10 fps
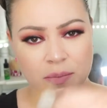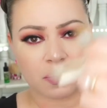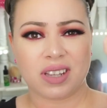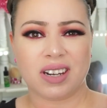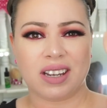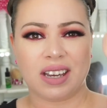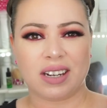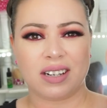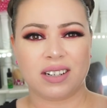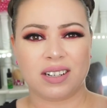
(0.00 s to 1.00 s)
But then
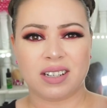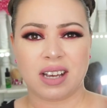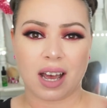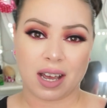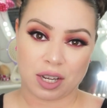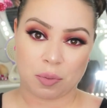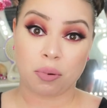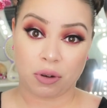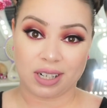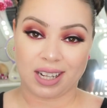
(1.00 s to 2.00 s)
again, I am
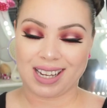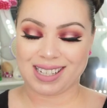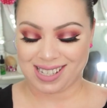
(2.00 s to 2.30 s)
pretty light.